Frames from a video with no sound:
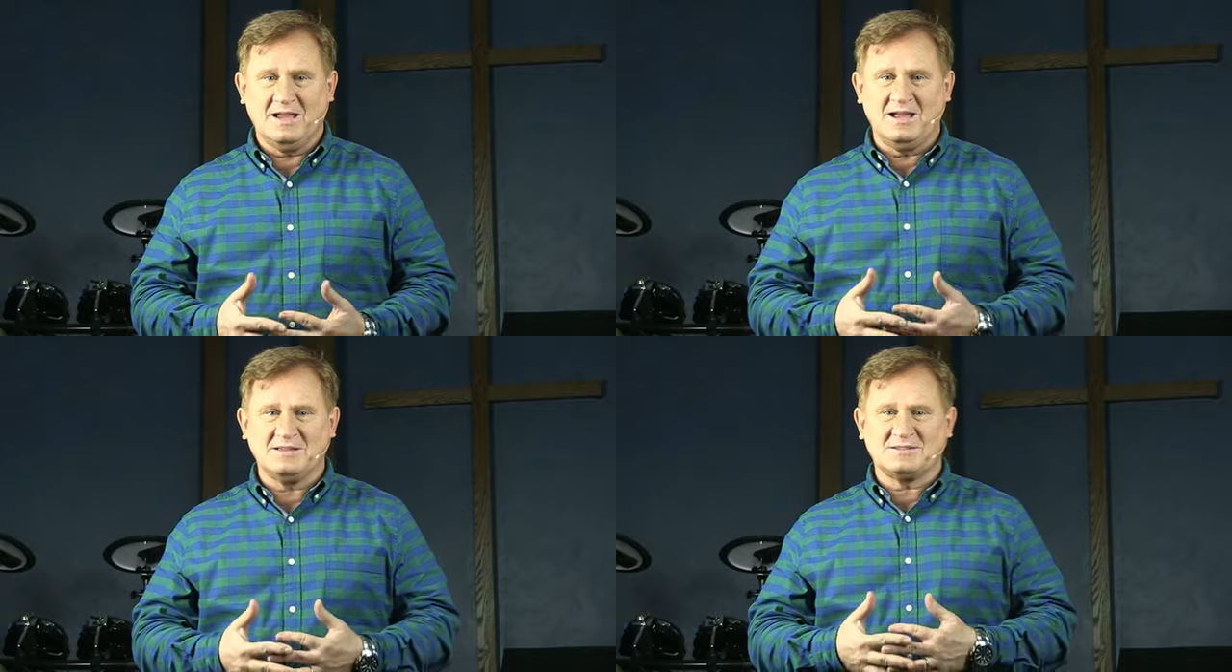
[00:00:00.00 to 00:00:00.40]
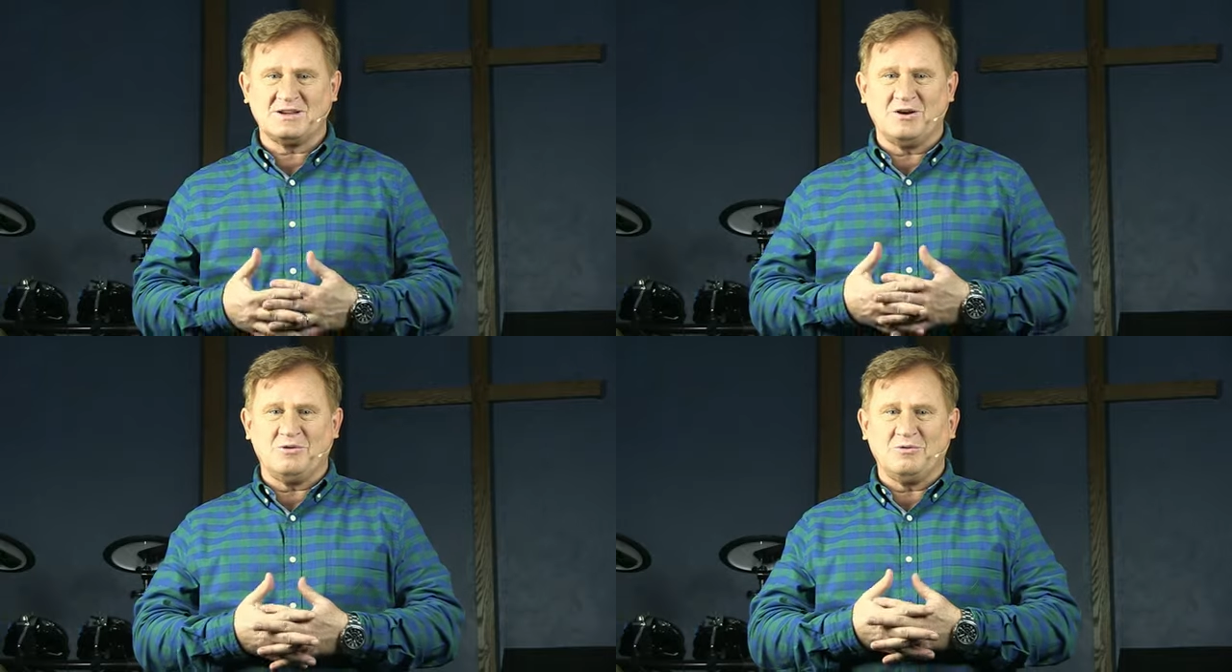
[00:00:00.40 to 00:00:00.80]
And
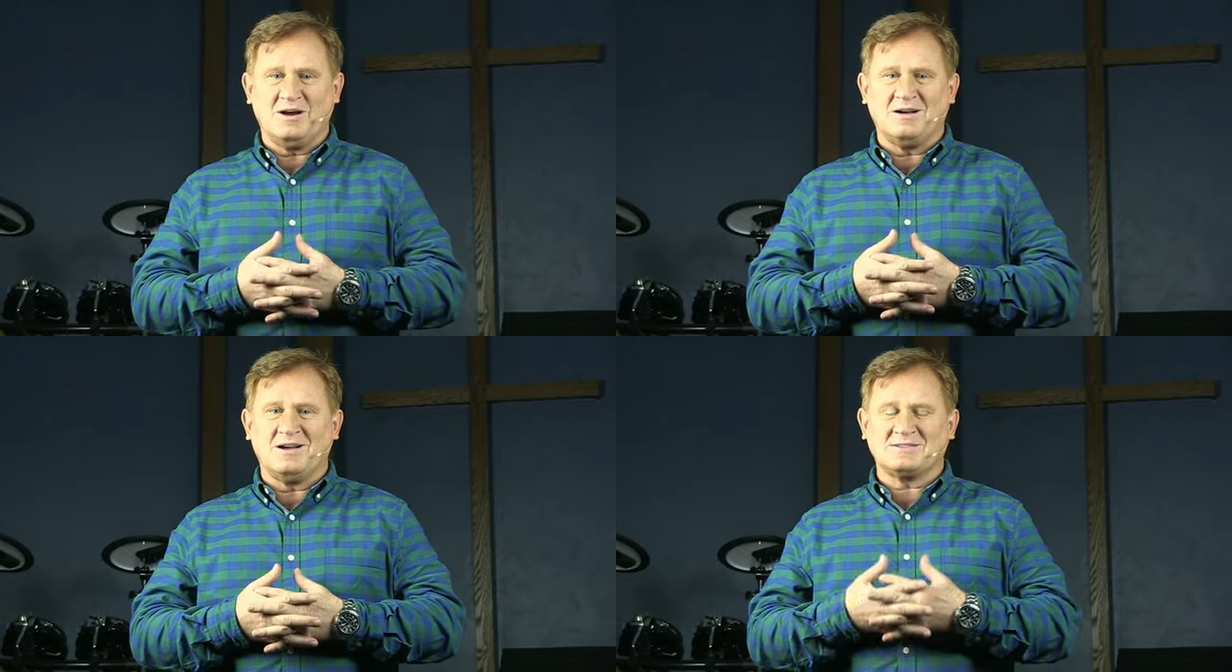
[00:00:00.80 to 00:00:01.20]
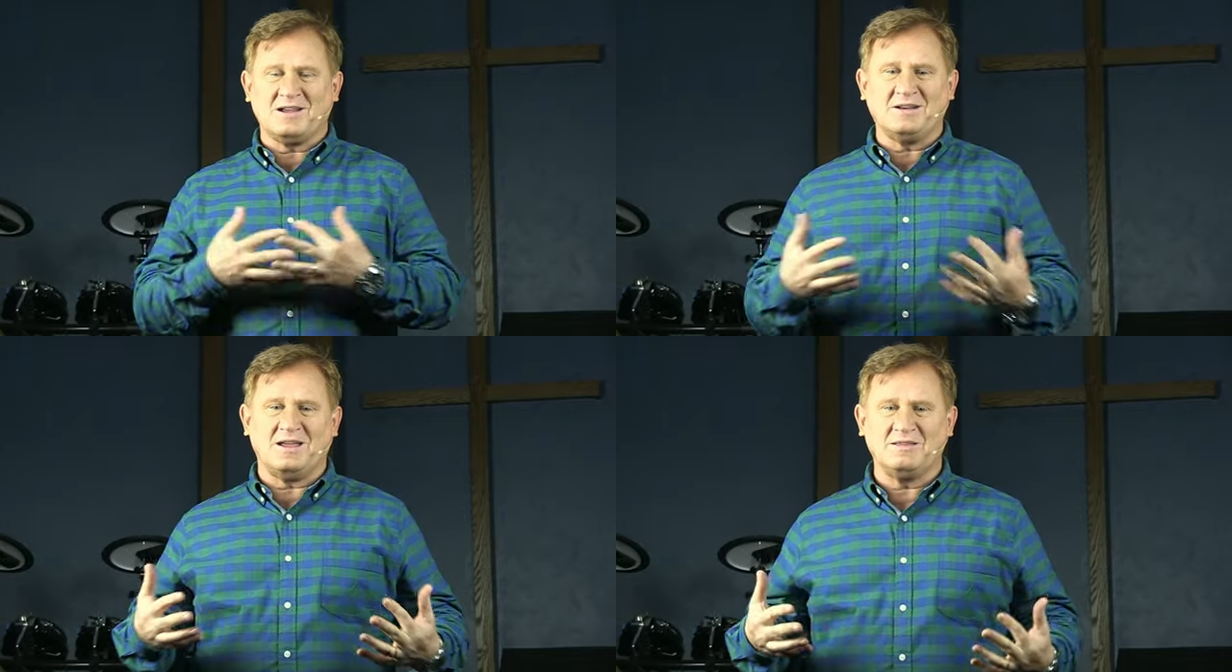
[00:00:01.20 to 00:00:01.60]
so on
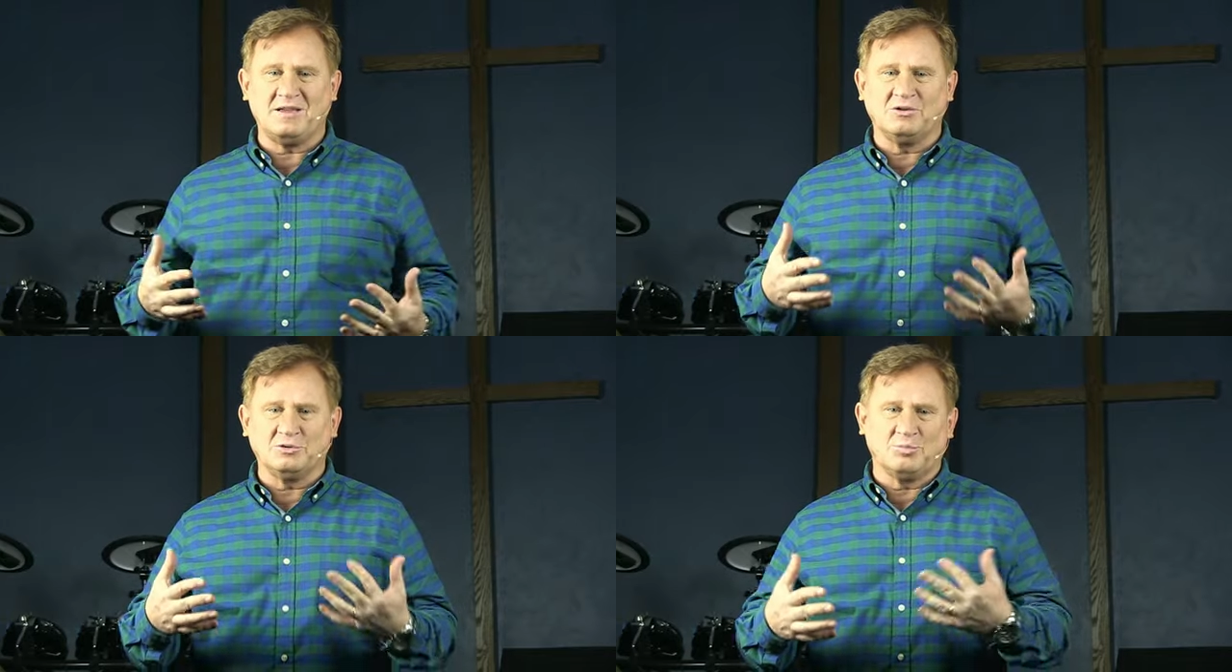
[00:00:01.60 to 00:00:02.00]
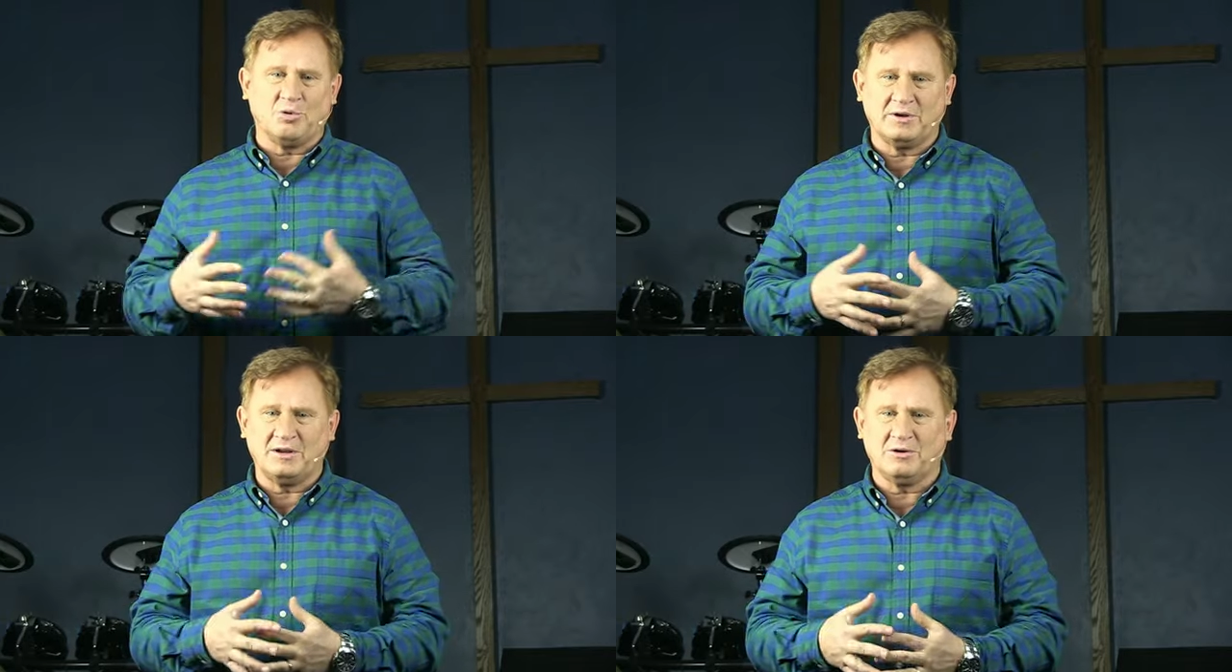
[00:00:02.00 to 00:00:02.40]
Sunday, the elder
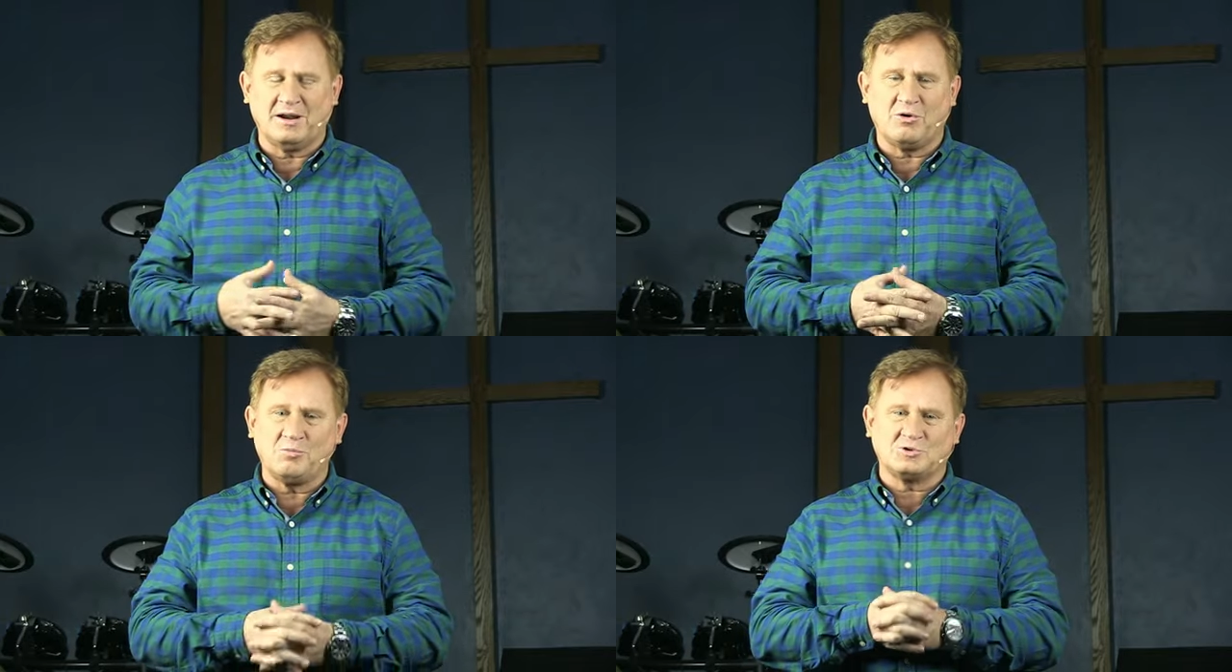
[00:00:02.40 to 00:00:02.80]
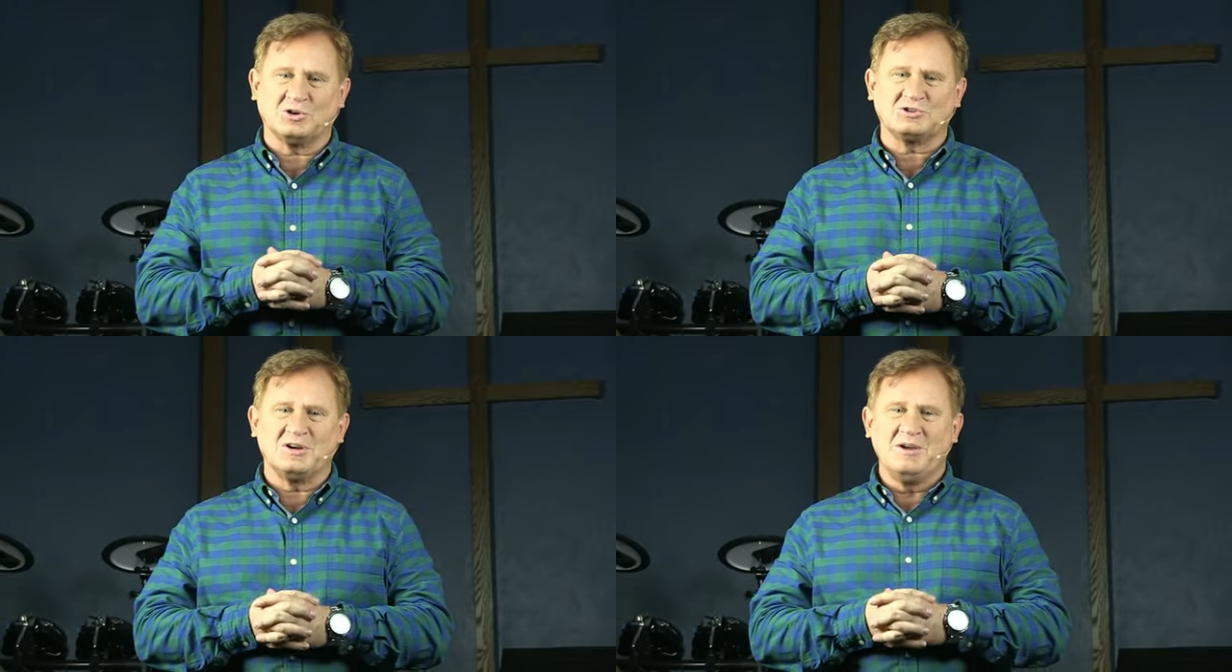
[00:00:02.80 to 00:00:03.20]
board here at Hope
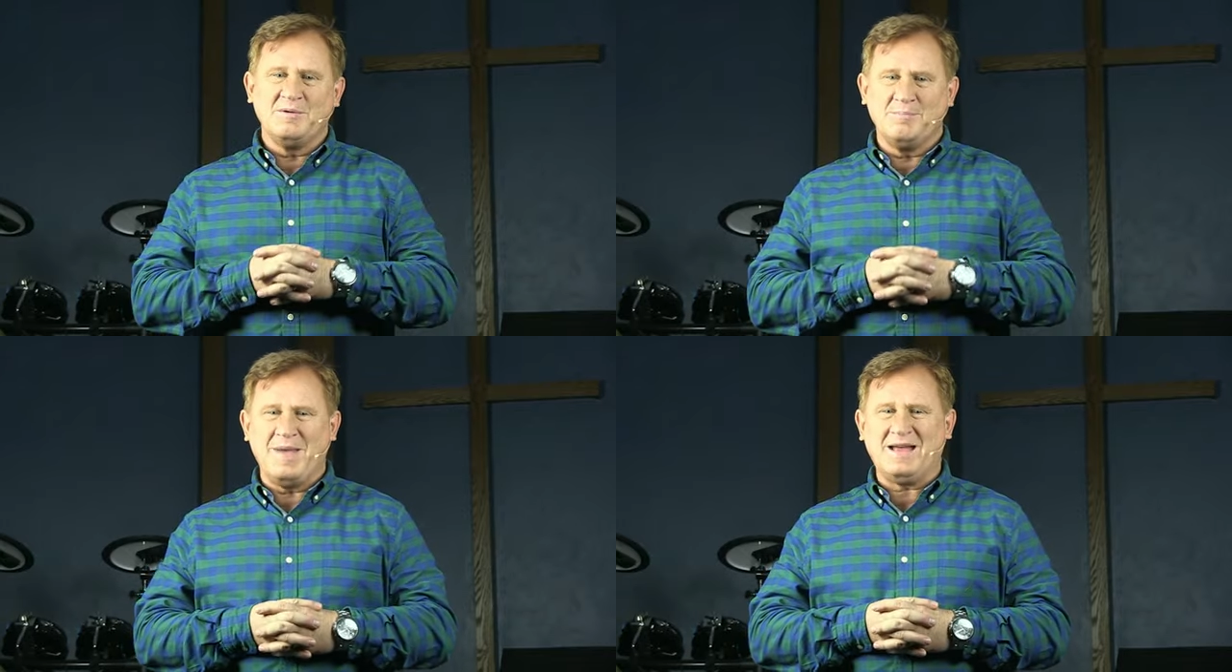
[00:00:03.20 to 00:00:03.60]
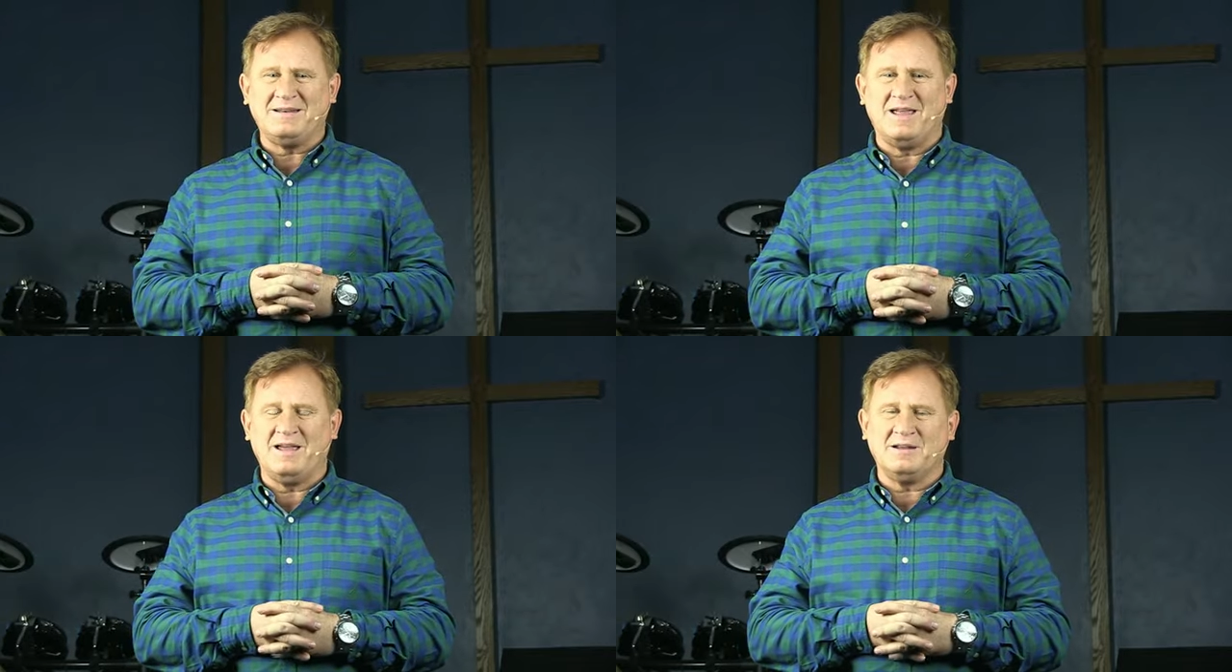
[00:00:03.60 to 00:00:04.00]
Church
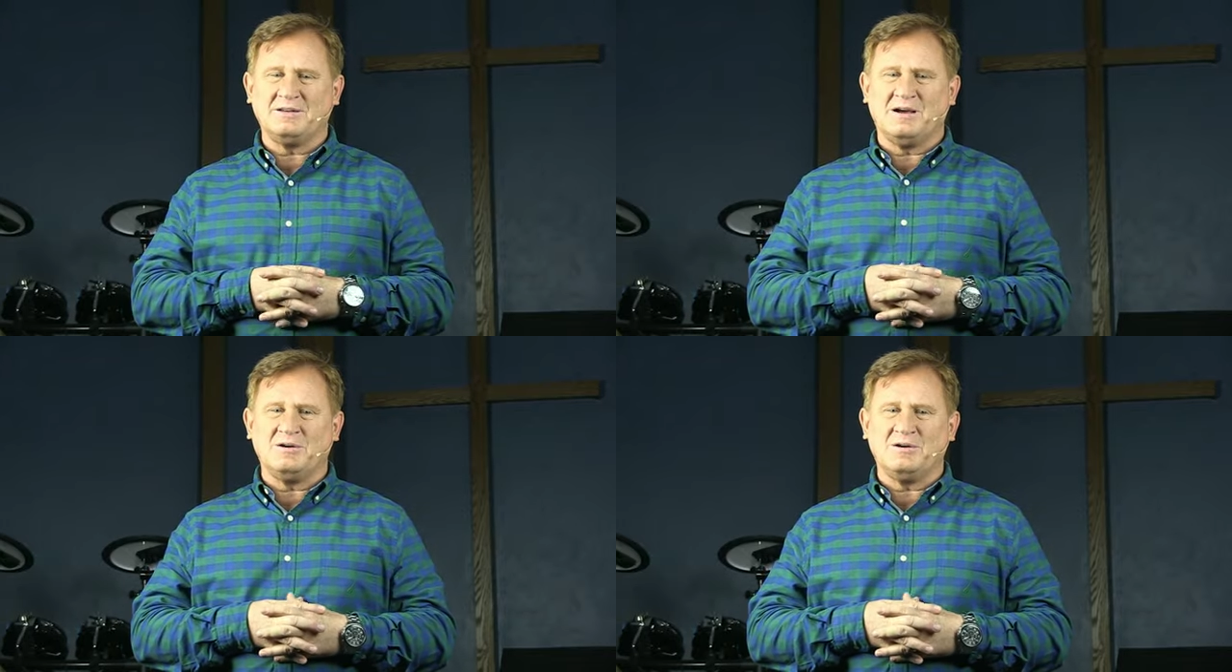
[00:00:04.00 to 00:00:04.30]
met, and